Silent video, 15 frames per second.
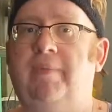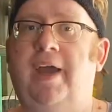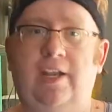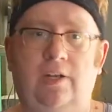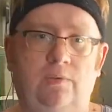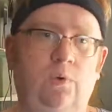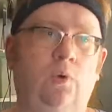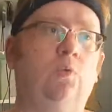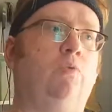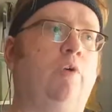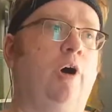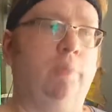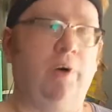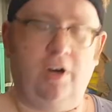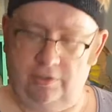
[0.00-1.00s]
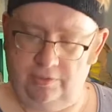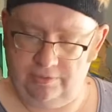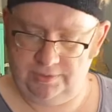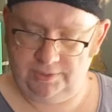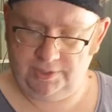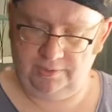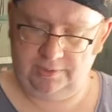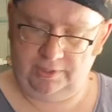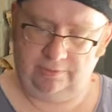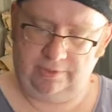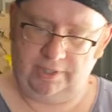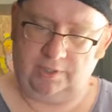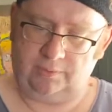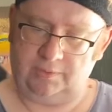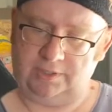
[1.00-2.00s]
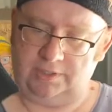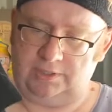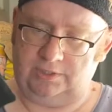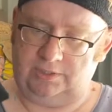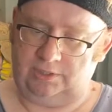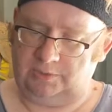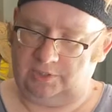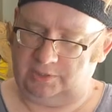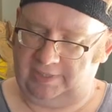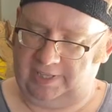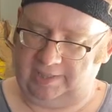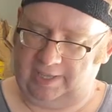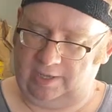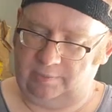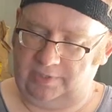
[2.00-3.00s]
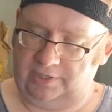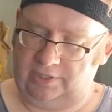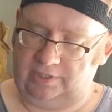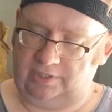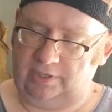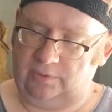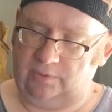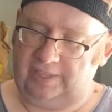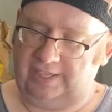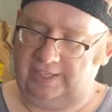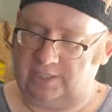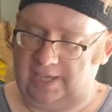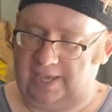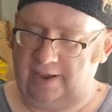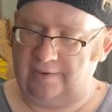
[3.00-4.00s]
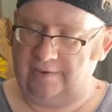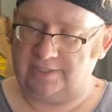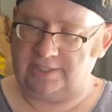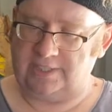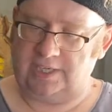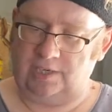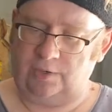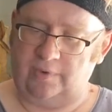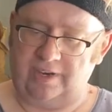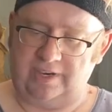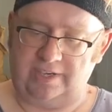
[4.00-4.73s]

paint will rub off. So you really don't want to do too much about that. But you know, these areas here where